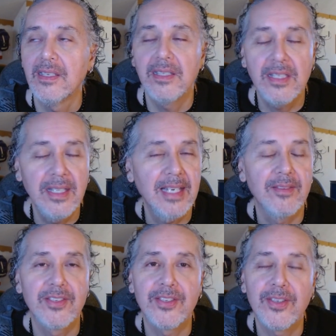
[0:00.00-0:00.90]
isn't that
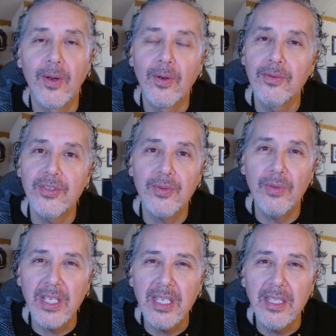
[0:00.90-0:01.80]
so
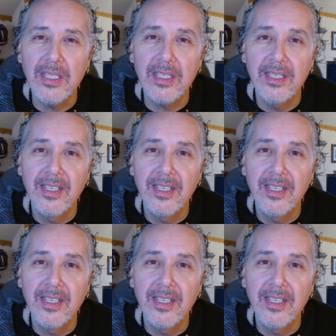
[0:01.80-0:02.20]
sweet?